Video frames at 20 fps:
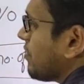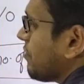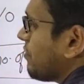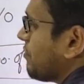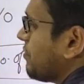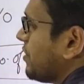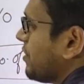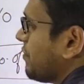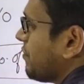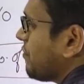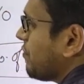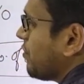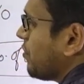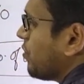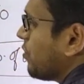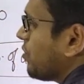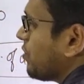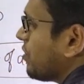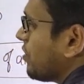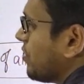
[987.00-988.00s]

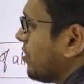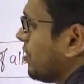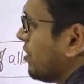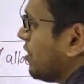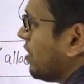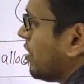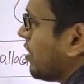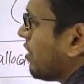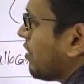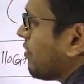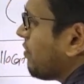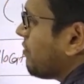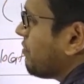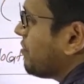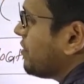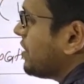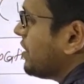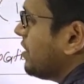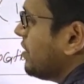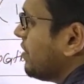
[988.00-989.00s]
v4,
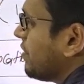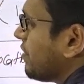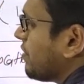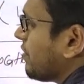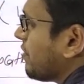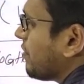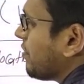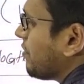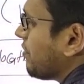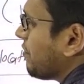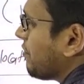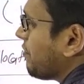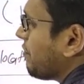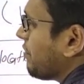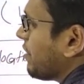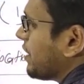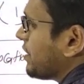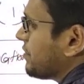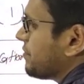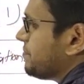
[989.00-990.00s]

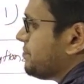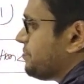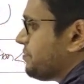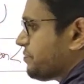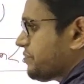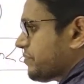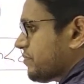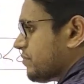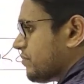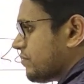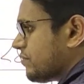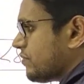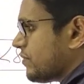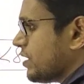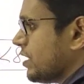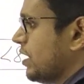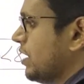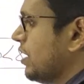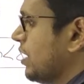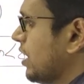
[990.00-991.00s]
v5.
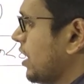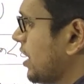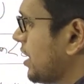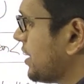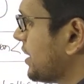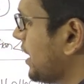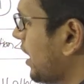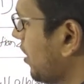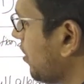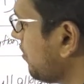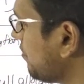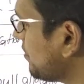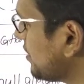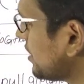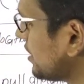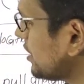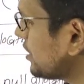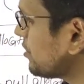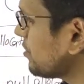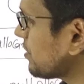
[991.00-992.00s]
Now we
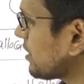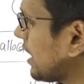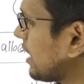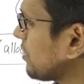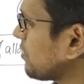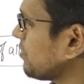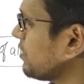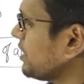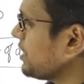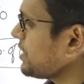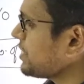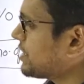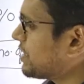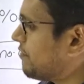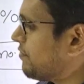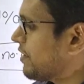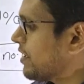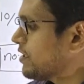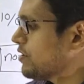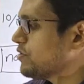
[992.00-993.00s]
need to calculate the
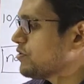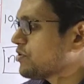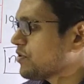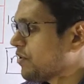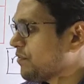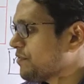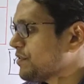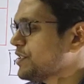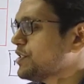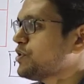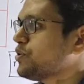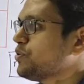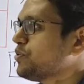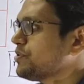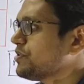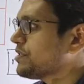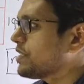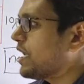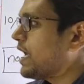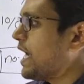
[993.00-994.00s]
values of
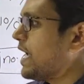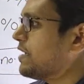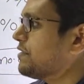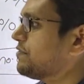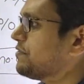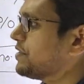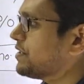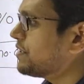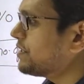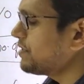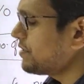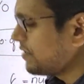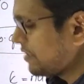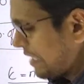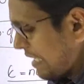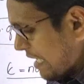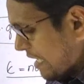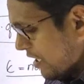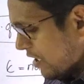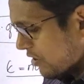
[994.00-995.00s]
u's and
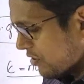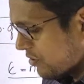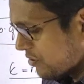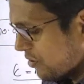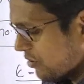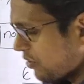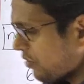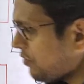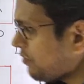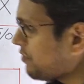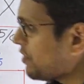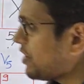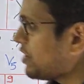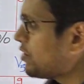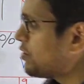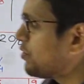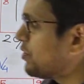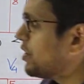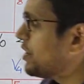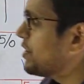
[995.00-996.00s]
v's. So
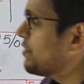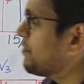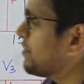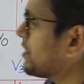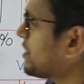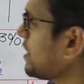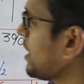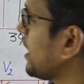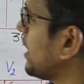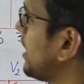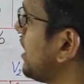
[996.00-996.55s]
we'll do it with the